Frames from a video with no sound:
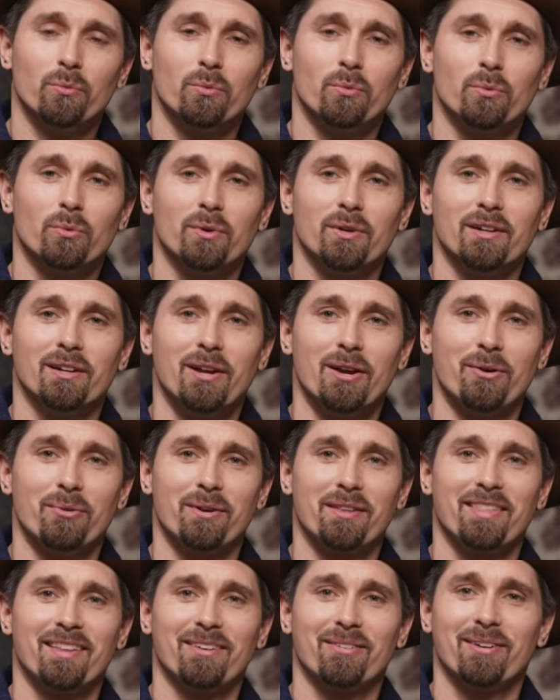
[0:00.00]
We
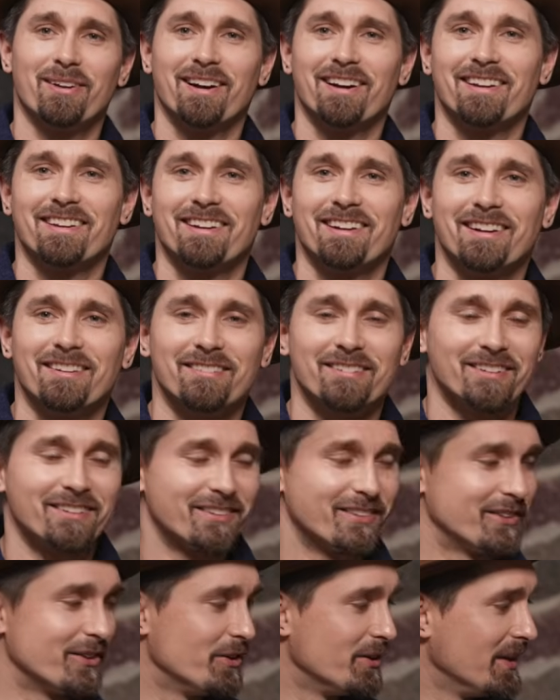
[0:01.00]
think we got you
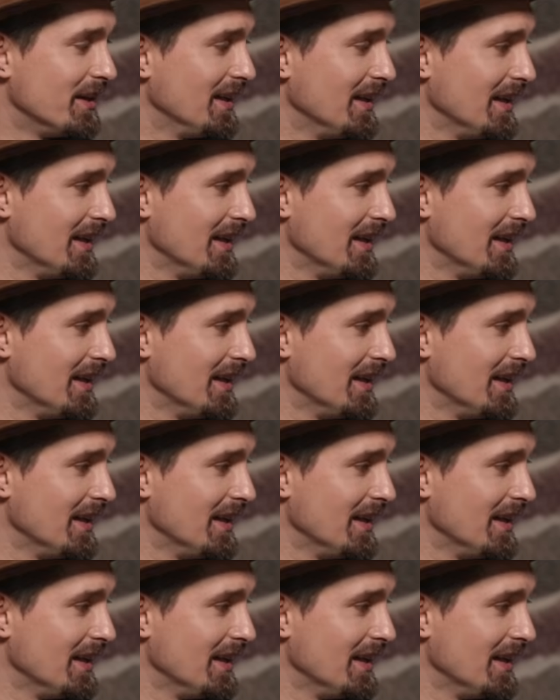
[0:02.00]
covered. So